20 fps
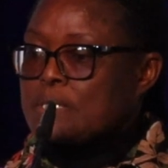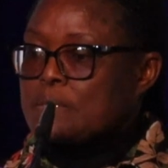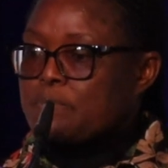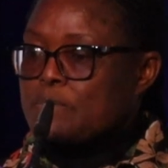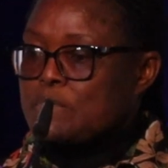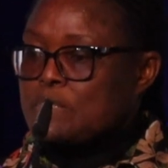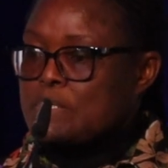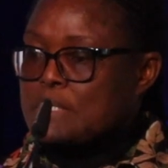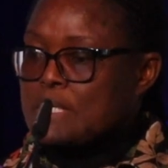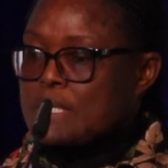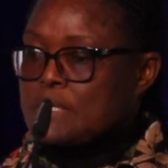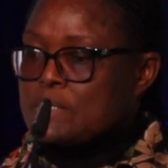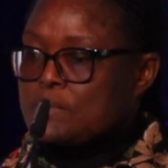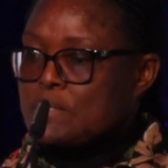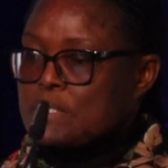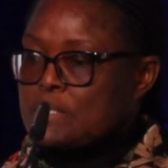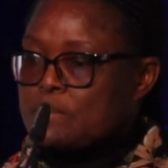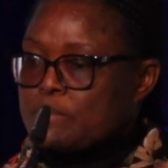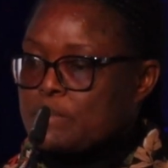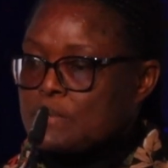and
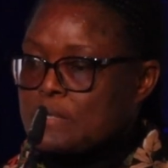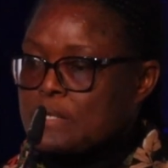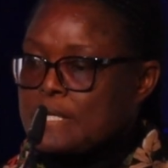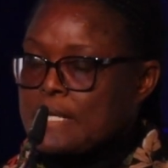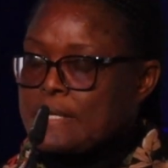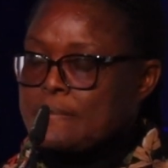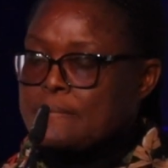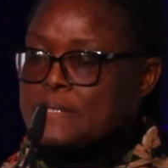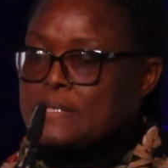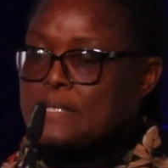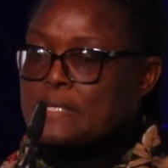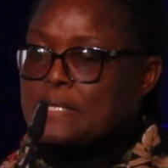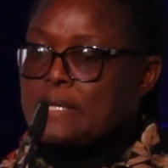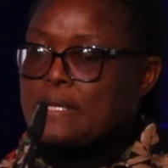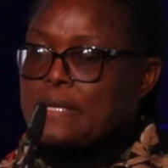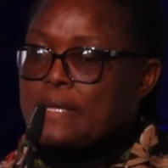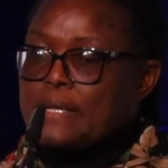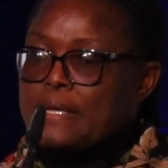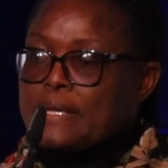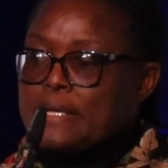postgraduate programs,
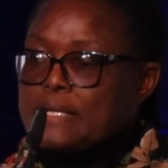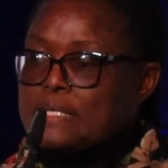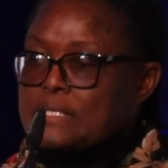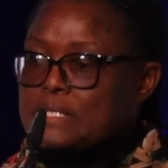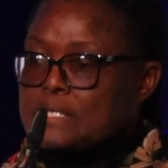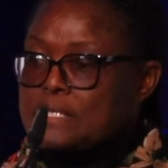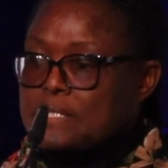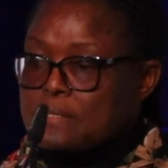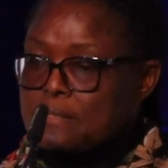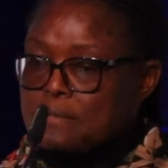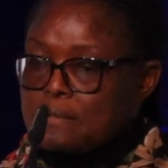and